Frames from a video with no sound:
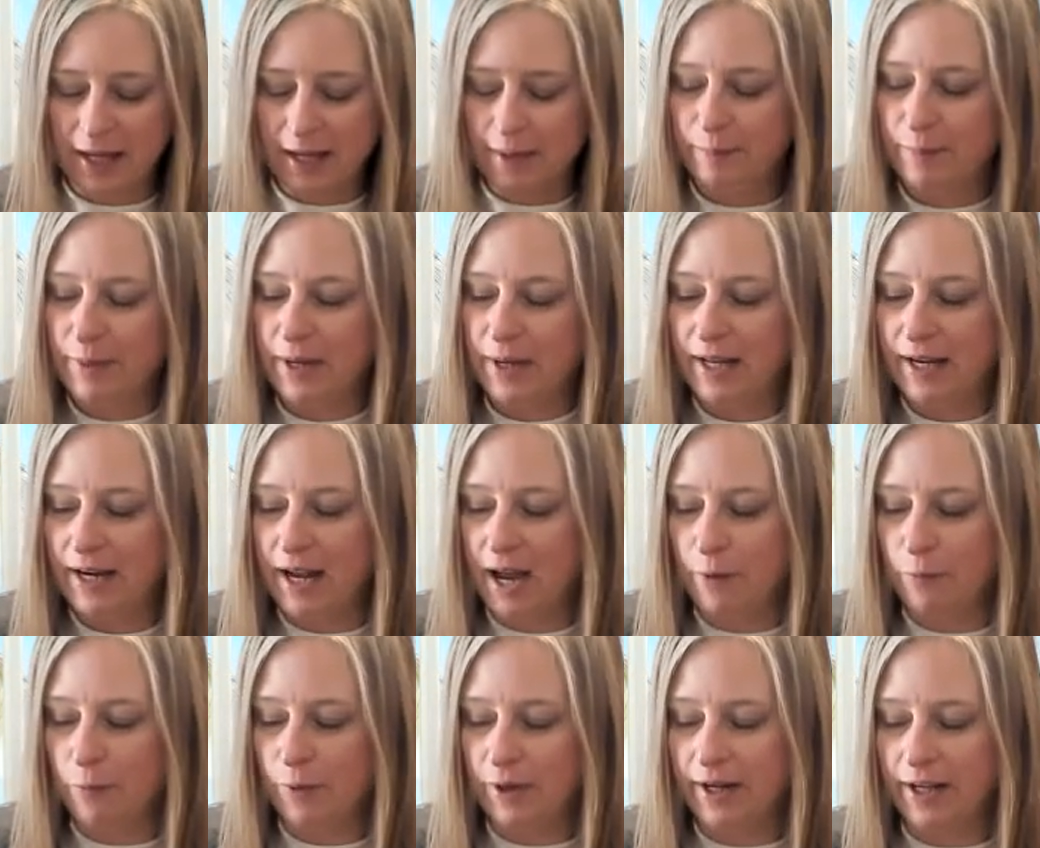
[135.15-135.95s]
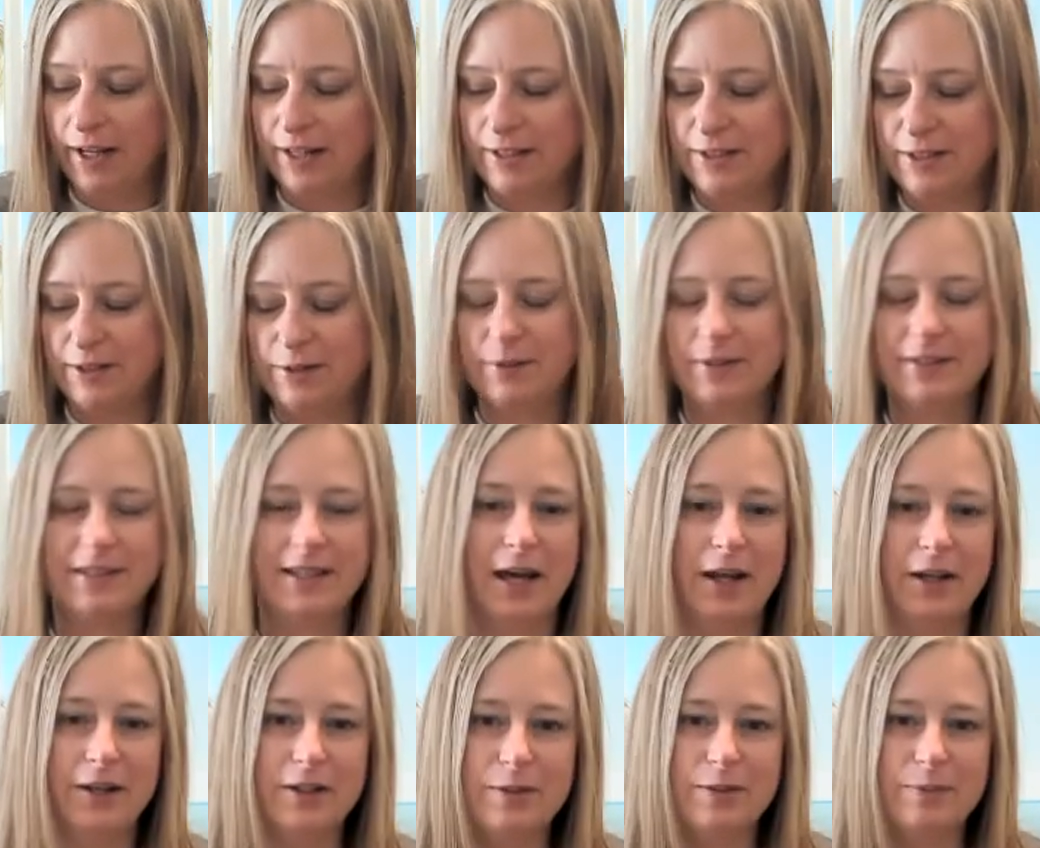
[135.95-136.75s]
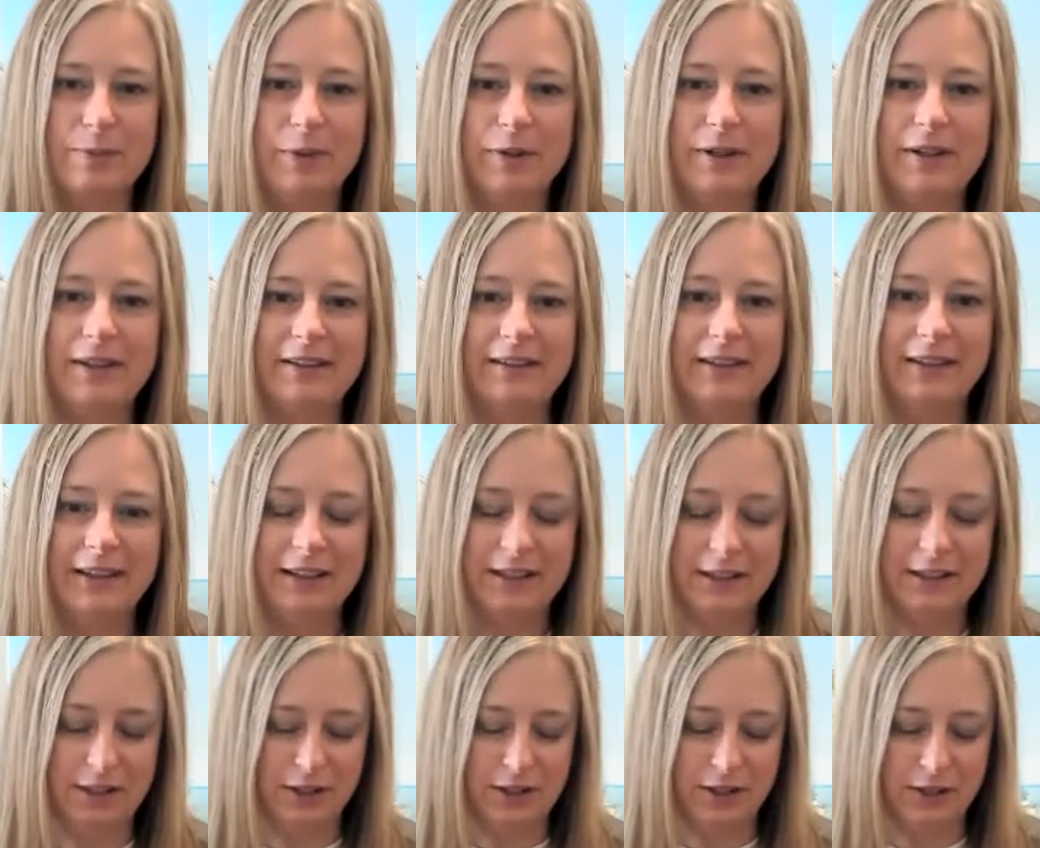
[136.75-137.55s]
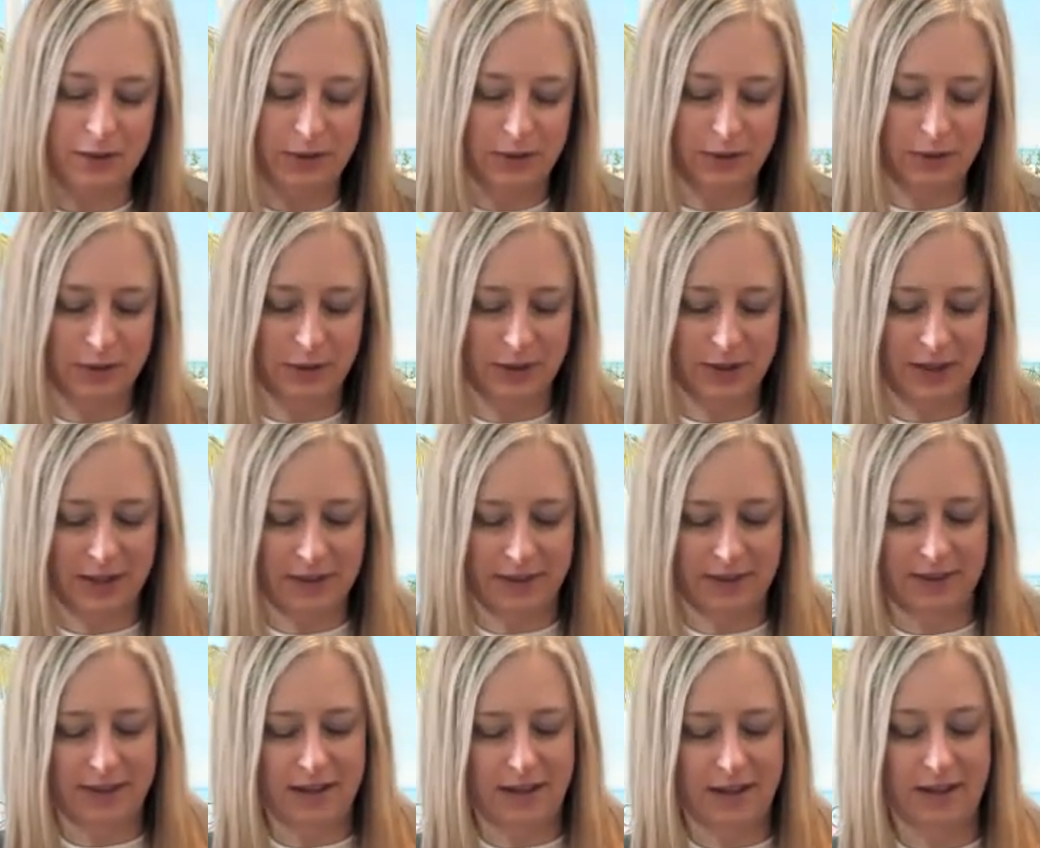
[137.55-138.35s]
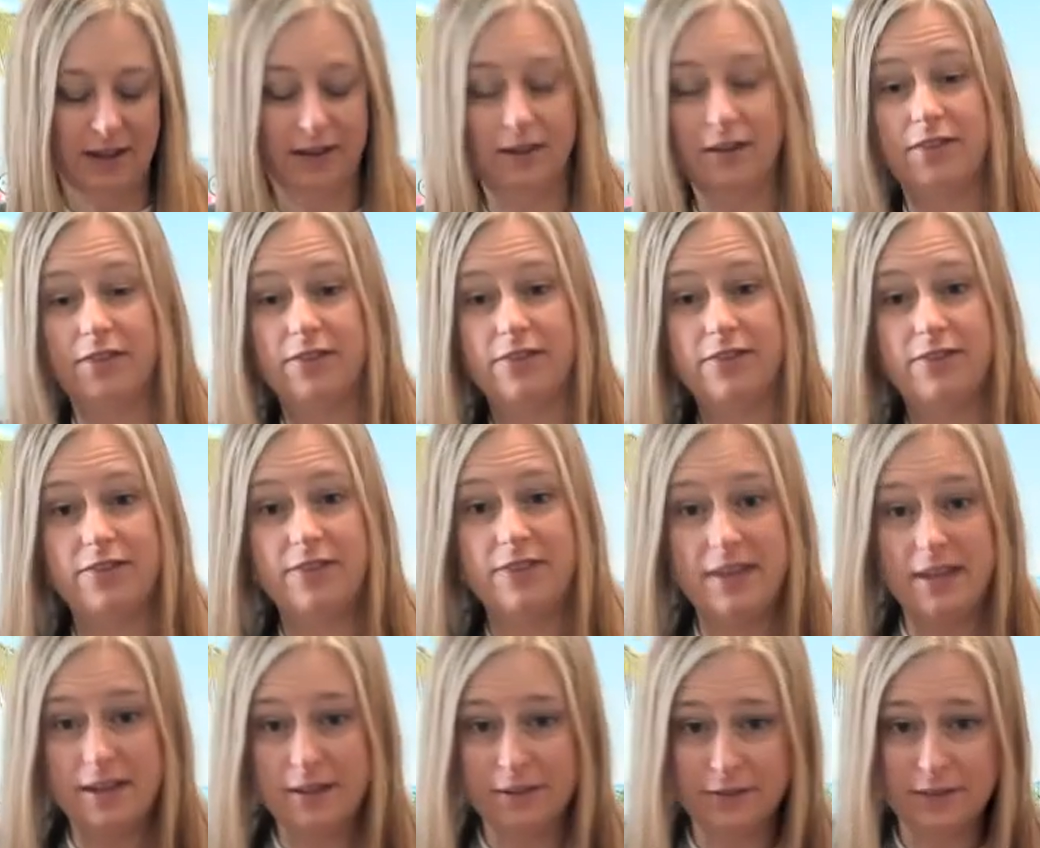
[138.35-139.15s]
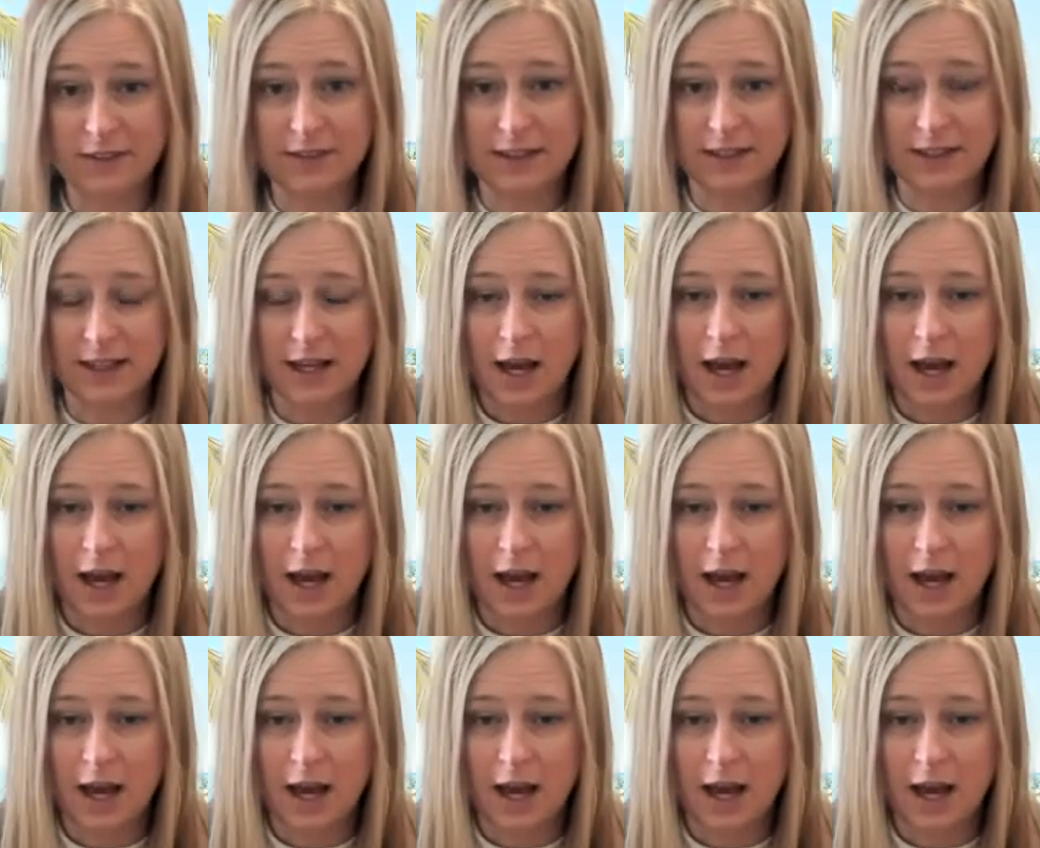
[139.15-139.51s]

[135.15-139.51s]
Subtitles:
But what I'll do is I'll just put a link to the Thieves